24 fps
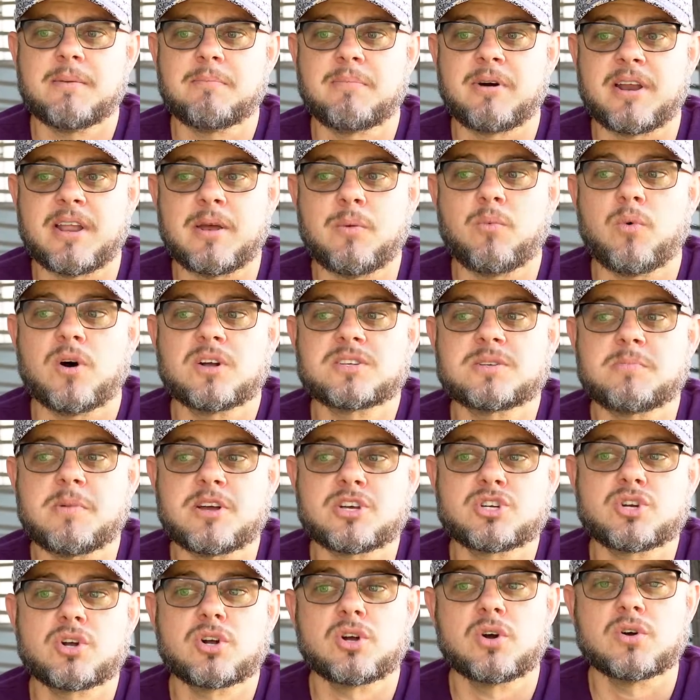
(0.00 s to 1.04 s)
But he wants to
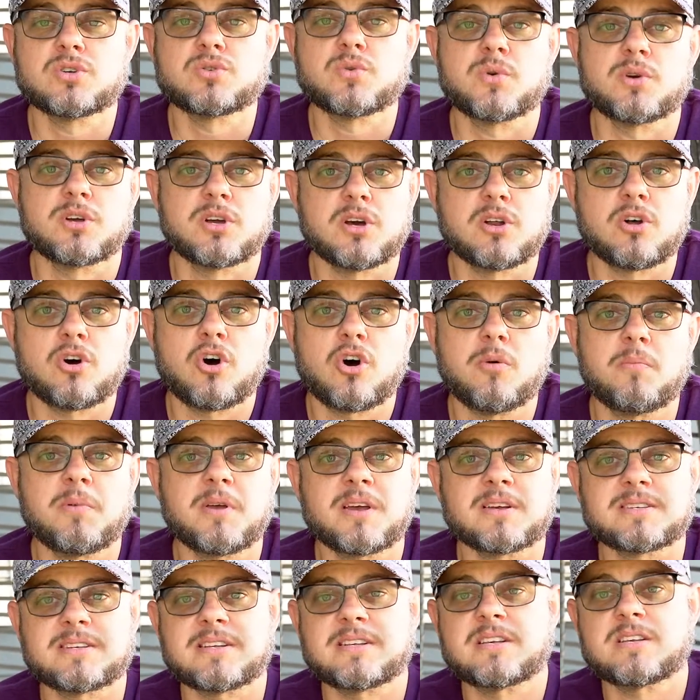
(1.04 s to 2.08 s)
make sure it goes to a good home
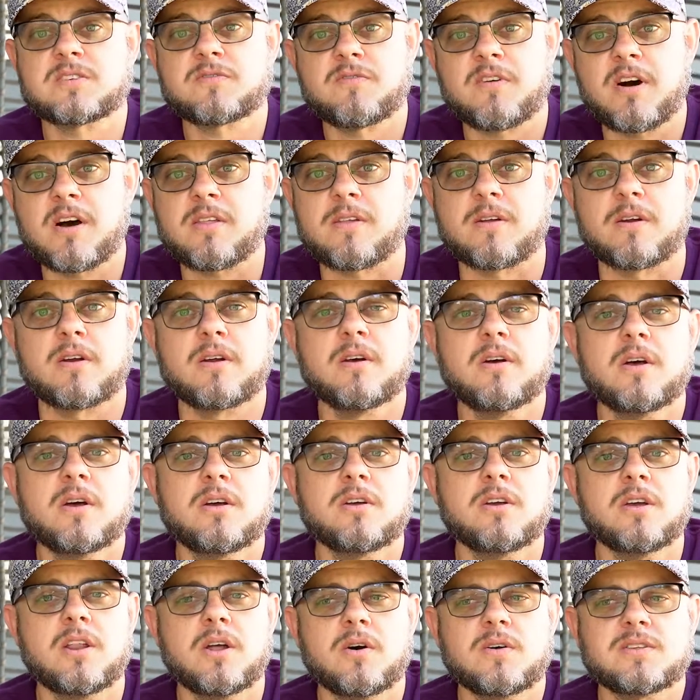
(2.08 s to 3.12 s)
because it's his father.
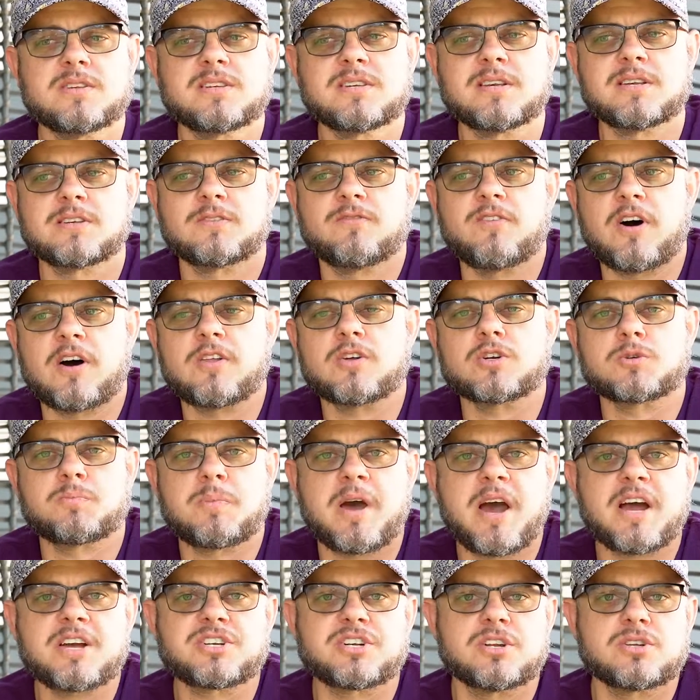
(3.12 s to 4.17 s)
This is his father's
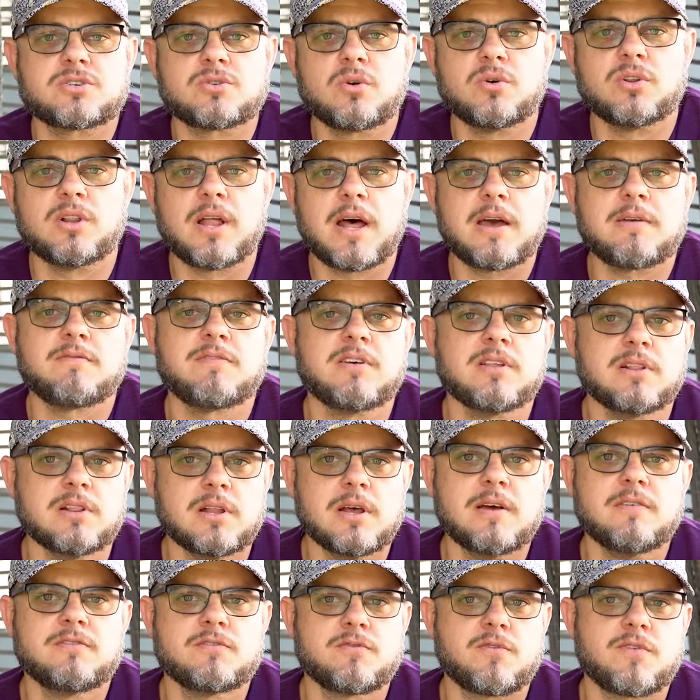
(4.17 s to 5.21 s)
passion. His whole life he
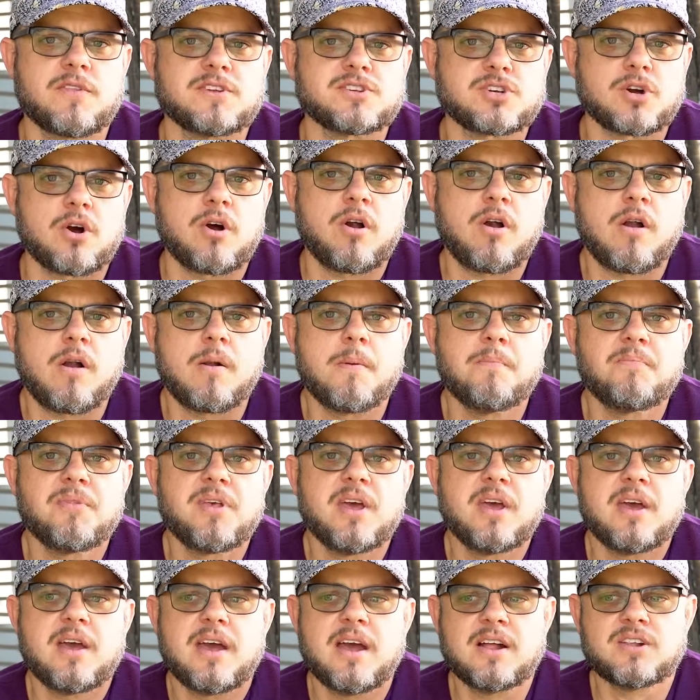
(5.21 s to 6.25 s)
lived for this art.
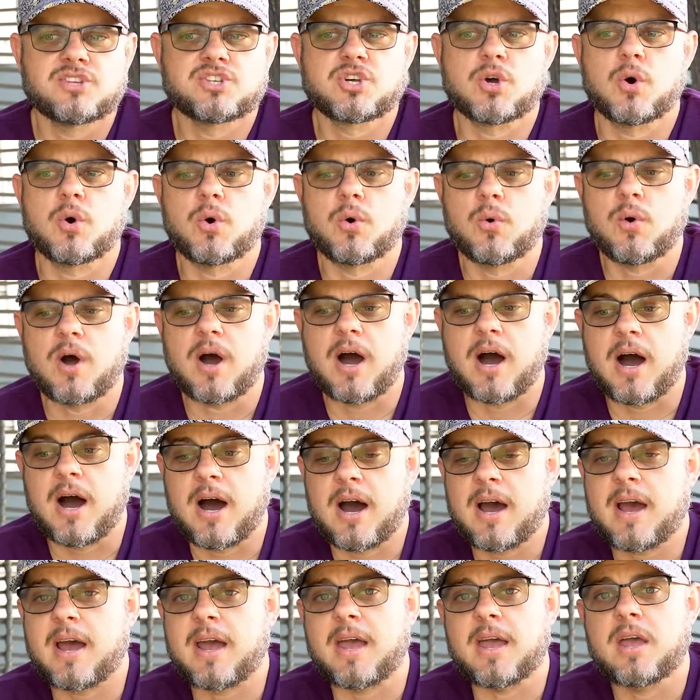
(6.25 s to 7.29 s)
And so
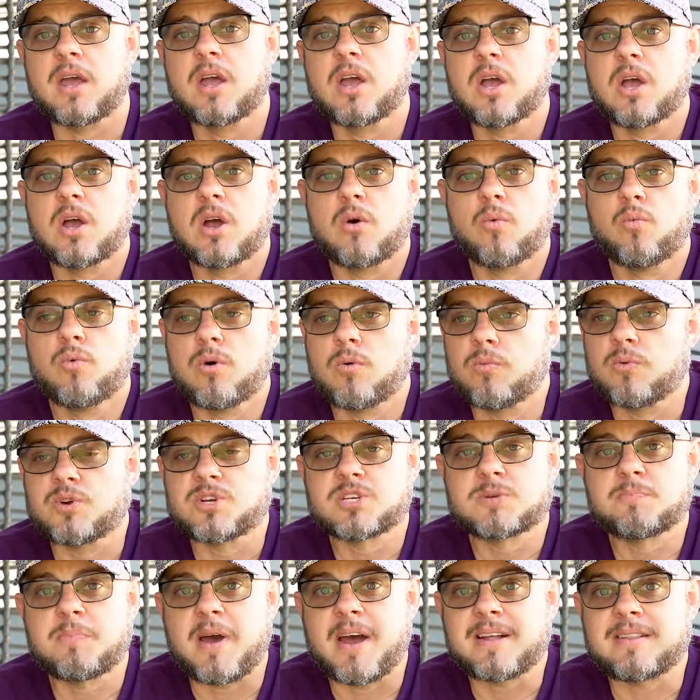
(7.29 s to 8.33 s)
I will
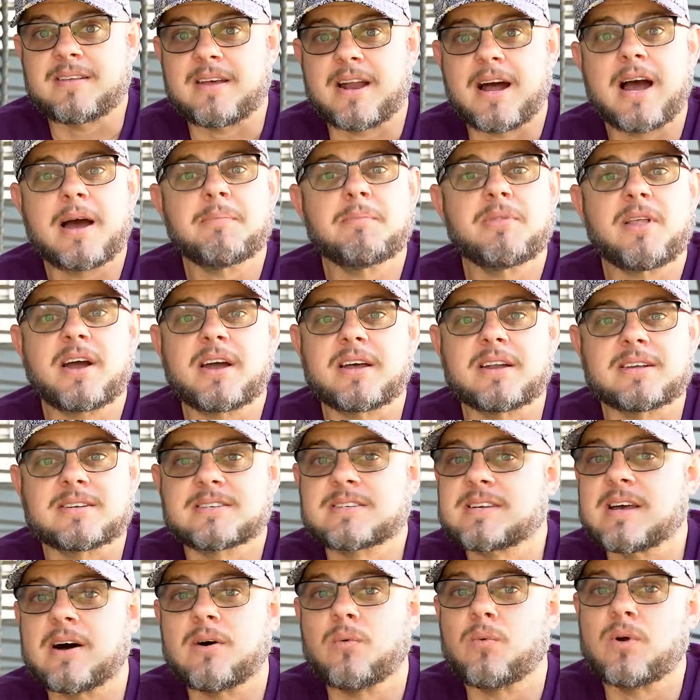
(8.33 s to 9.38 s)
respect it. I'm not going to
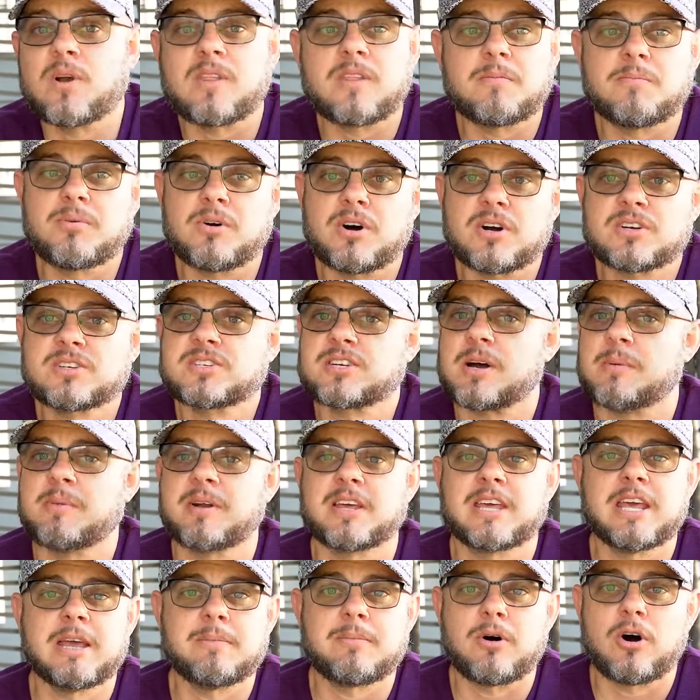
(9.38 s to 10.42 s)
sell one of the books. I'm
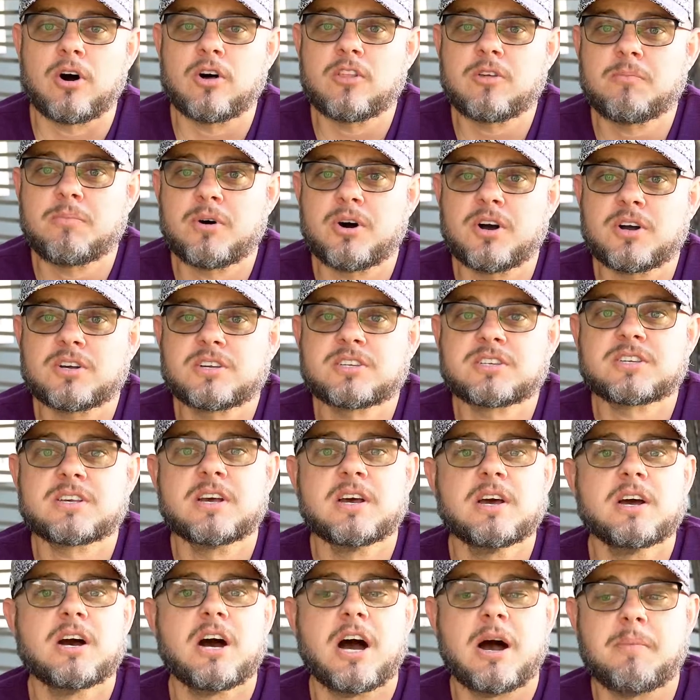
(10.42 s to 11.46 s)
going to keep all the books.
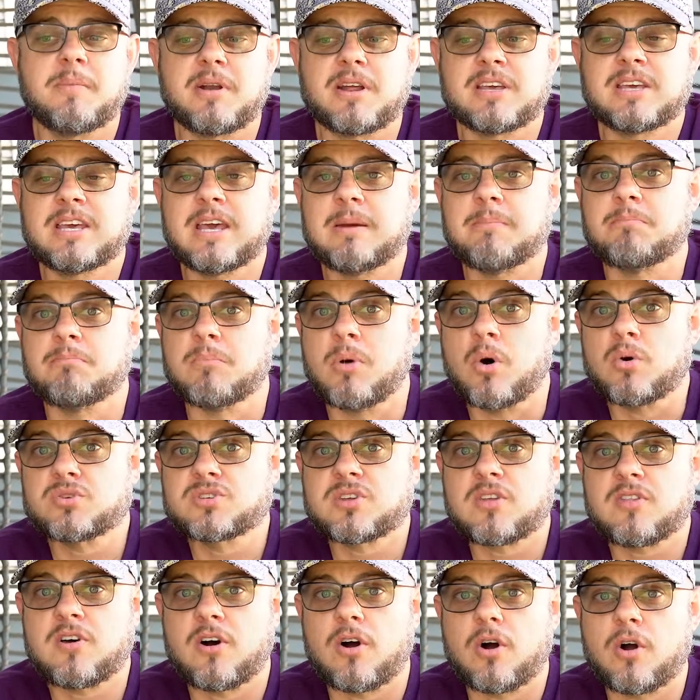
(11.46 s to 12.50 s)
I'm going to keep
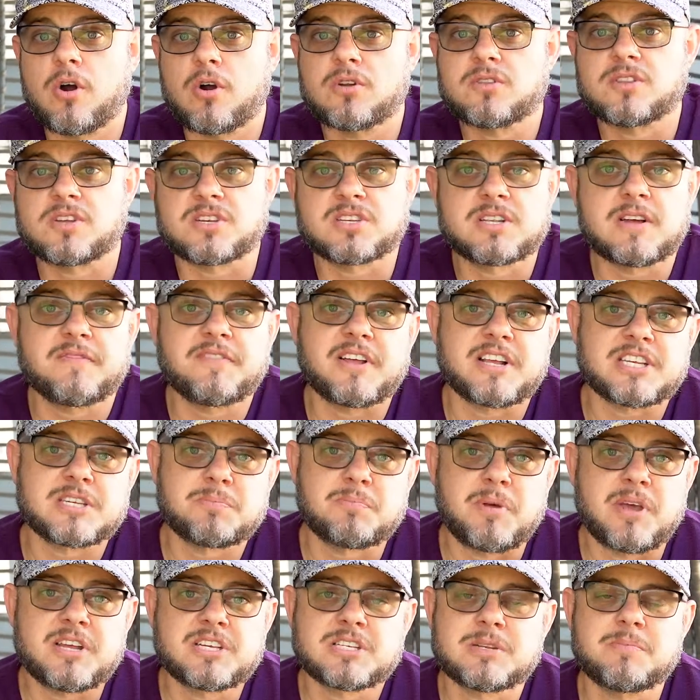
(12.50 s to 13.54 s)
most of the art. The stuff that
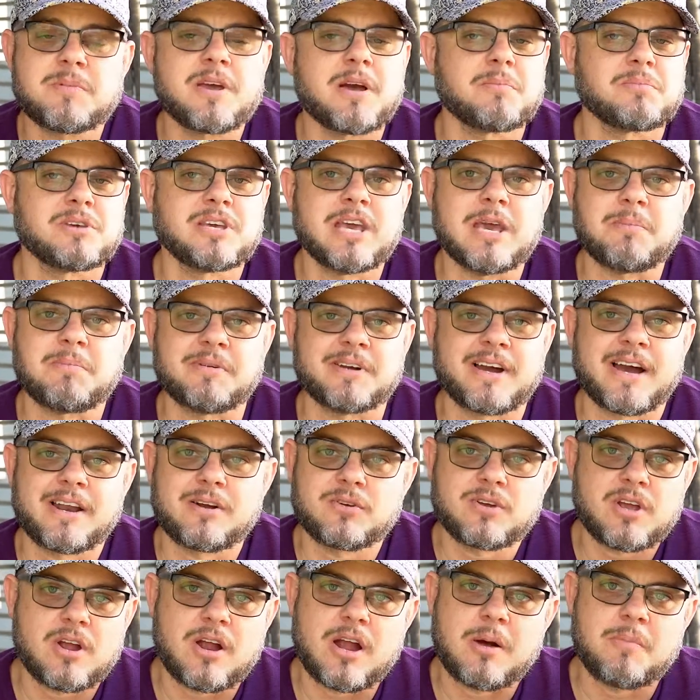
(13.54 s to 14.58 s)
speaks to me, I'm keeping. I
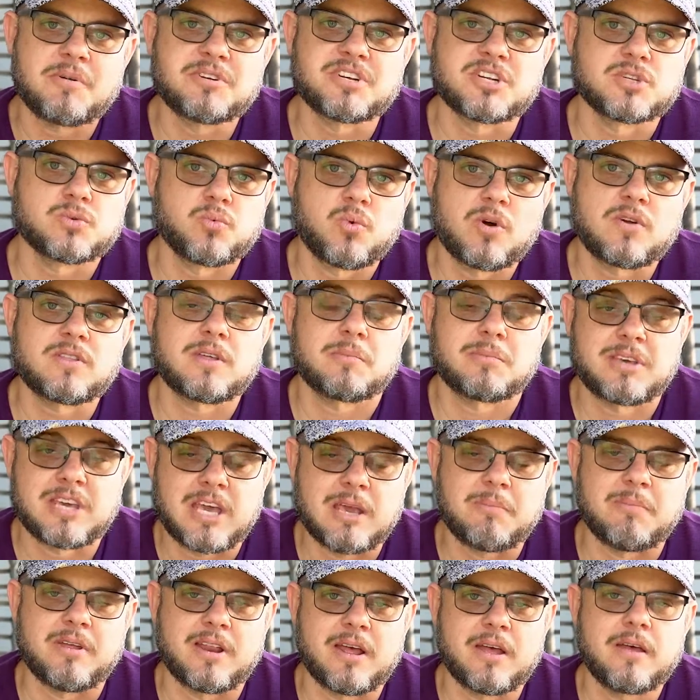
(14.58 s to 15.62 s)
don't care how much it's worth. I'm
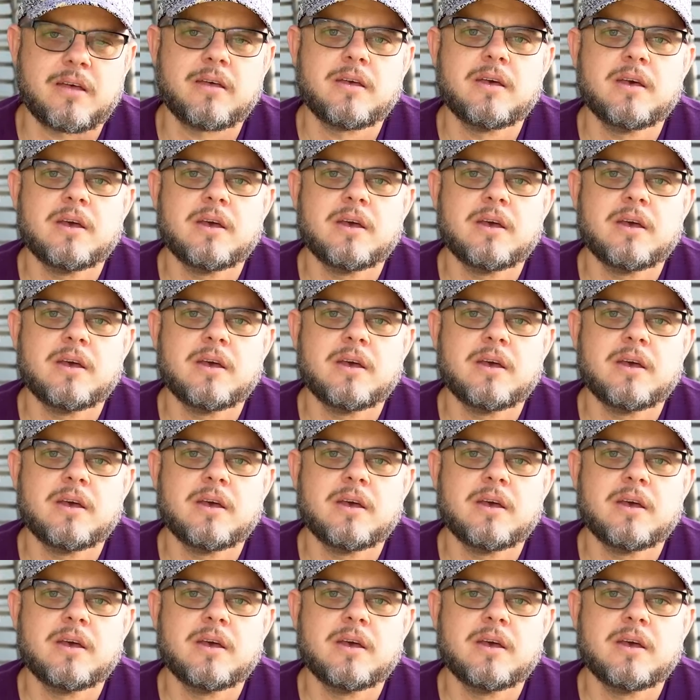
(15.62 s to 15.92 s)
keeping it.